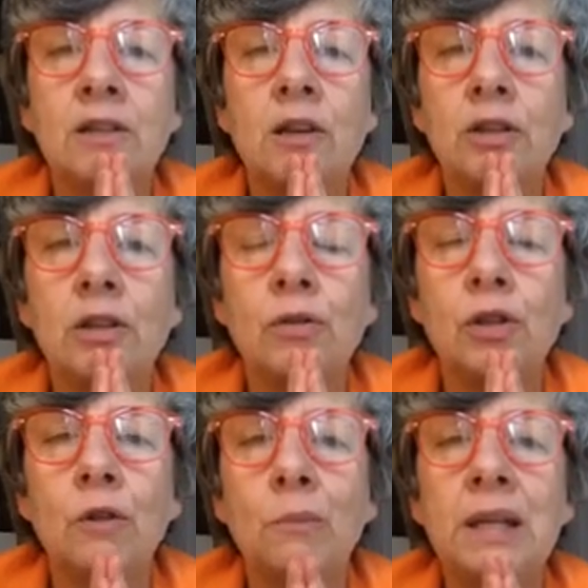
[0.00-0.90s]
that's on
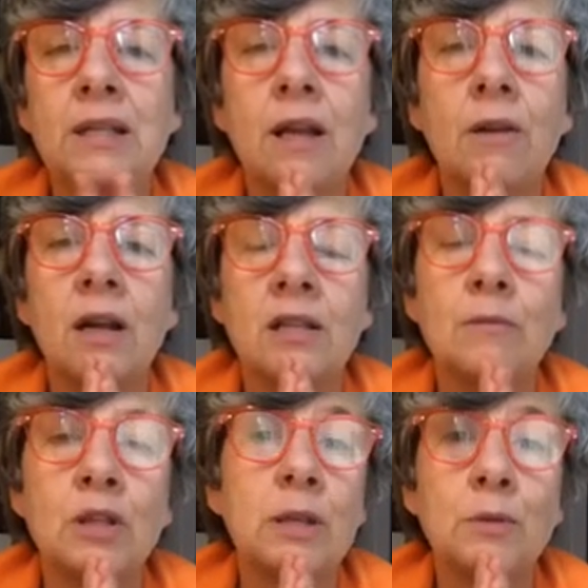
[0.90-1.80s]
YouTube, please go and ask
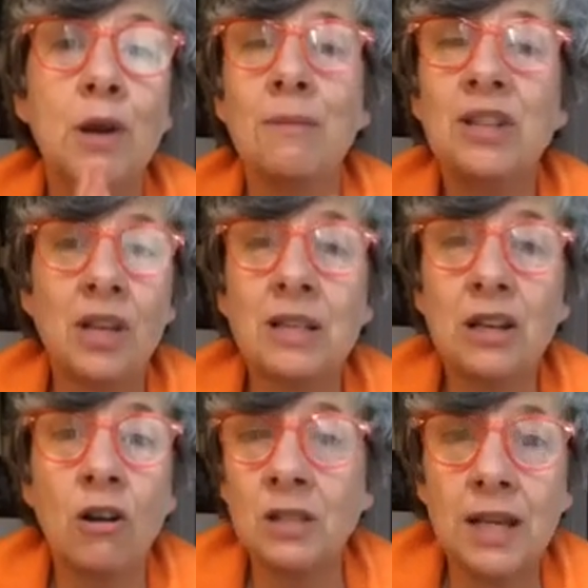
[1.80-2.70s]
them to subscribe. It
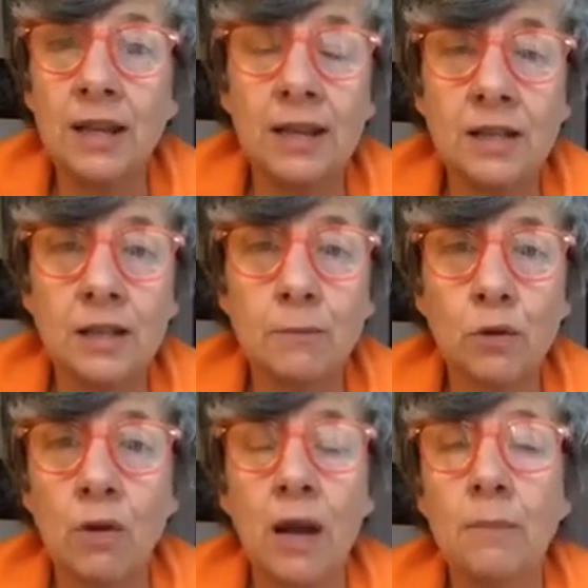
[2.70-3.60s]
doesn't cost anything to
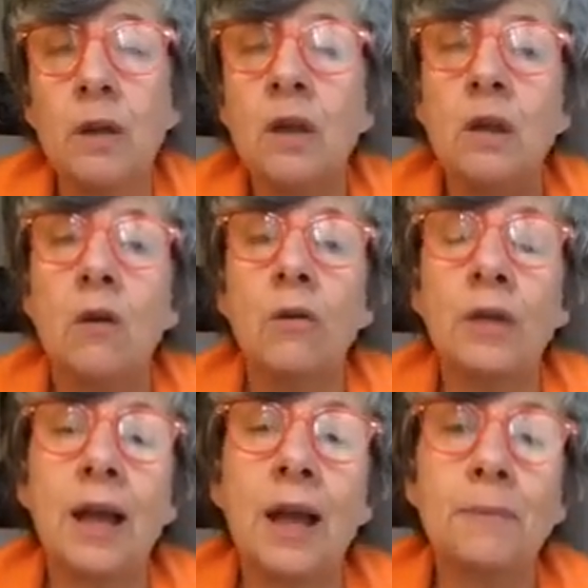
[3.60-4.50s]
subscribe. All
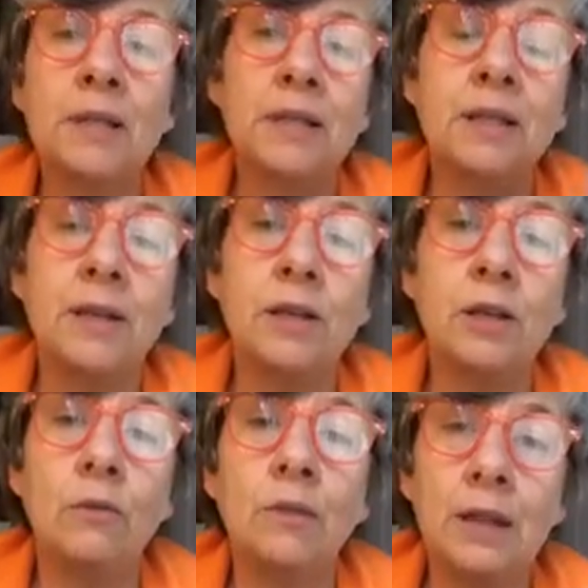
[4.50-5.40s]
that happens is that
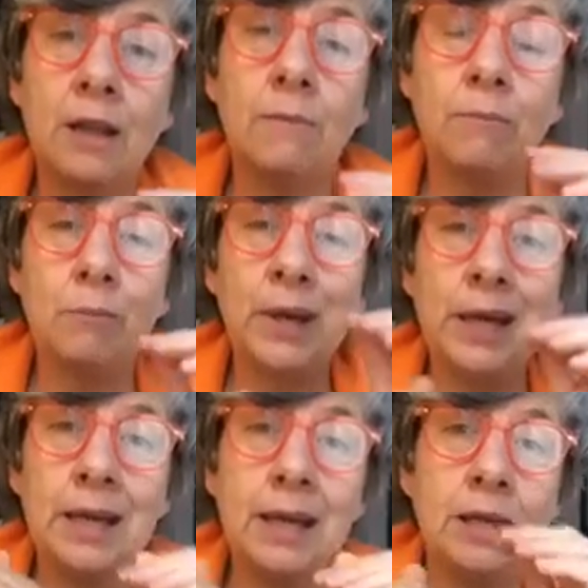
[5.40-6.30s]
they'll
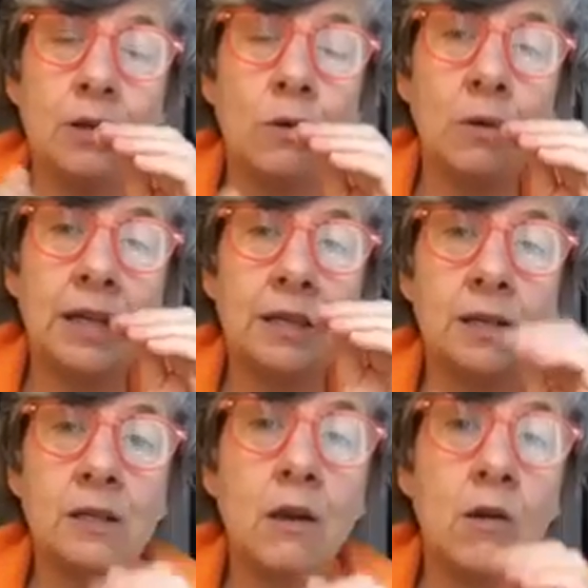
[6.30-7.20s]
be in your
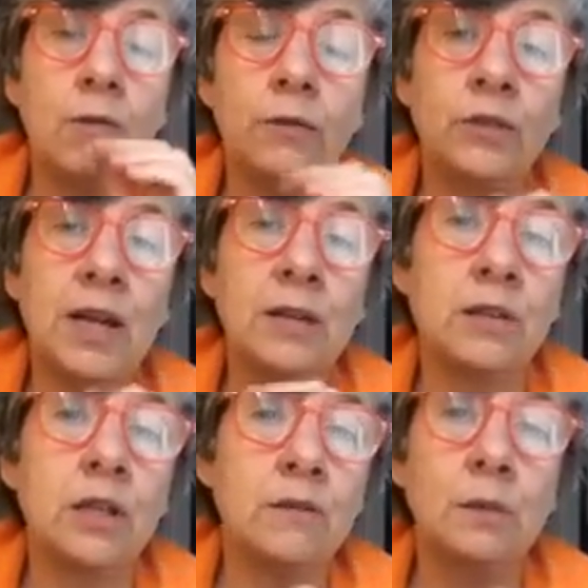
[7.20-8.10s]
list of
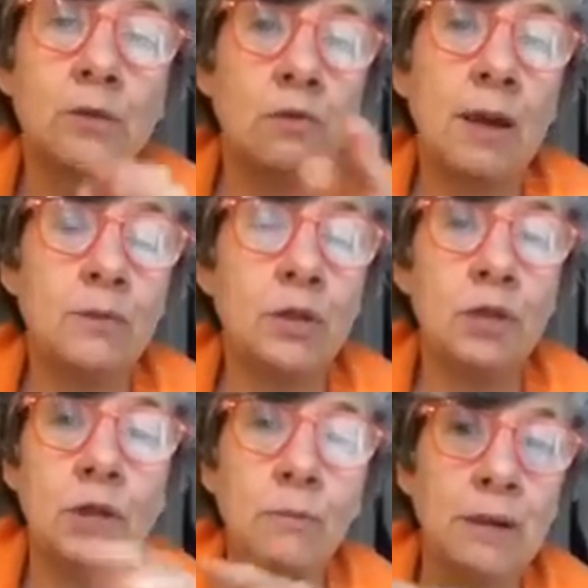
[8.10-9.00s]
channels that you subscribe to,
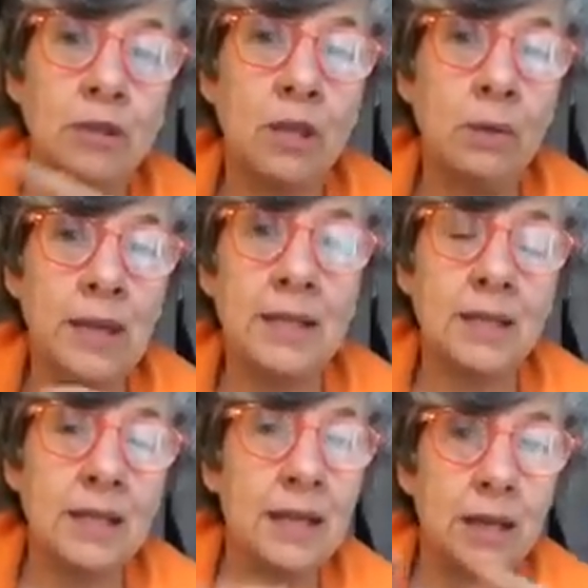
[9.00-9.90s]
so you'll be able to go
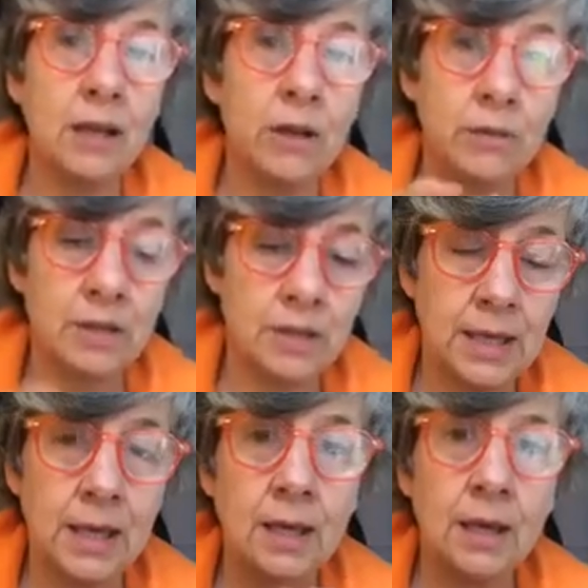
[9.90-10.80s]
easily and go and
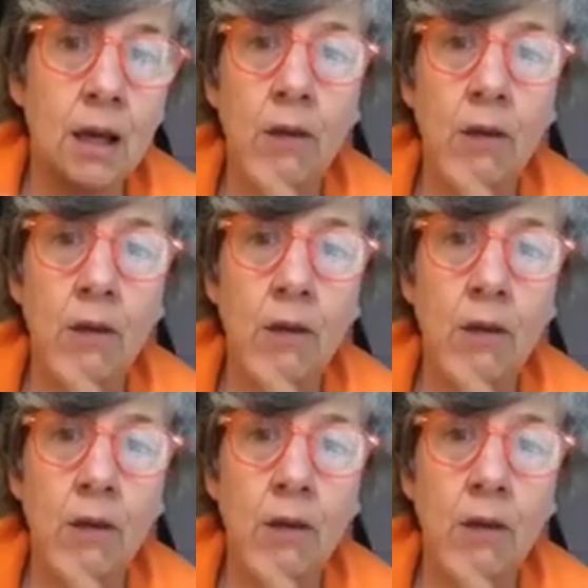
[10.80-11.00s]
see,